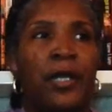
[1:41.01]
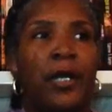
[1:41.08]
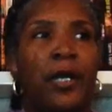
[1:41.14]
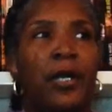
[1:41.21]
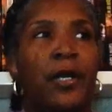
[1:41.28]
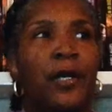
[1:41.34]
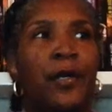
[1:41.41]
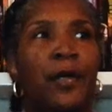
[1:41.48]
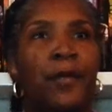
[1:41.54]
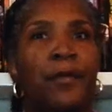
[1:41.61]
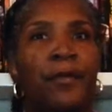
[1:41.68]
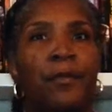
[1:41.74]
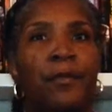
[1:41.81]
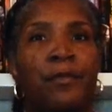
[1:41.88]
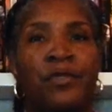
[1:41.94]

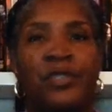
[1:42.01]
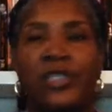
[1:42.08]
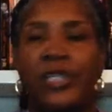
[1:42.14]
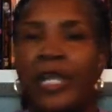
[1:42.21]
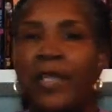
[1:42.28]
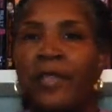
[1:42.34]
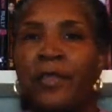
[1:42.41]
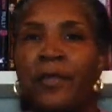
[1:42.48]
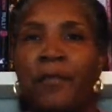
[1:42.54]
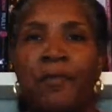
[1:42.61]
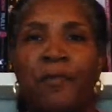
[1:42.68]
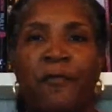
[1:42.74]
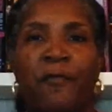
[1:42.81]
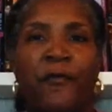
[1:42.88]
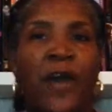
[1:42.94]
Um, she had the
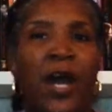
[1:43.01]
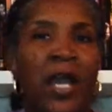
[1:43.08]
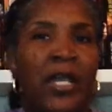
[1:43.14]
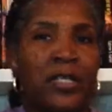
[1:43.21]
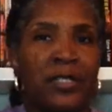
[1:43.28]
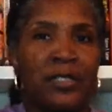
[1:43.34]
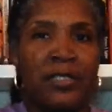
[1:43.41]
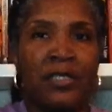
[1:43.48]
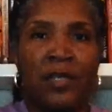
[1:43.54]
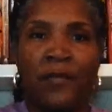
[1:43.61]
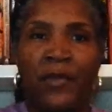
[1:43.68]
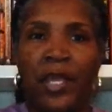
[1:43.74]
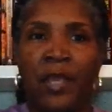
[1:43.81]
finest of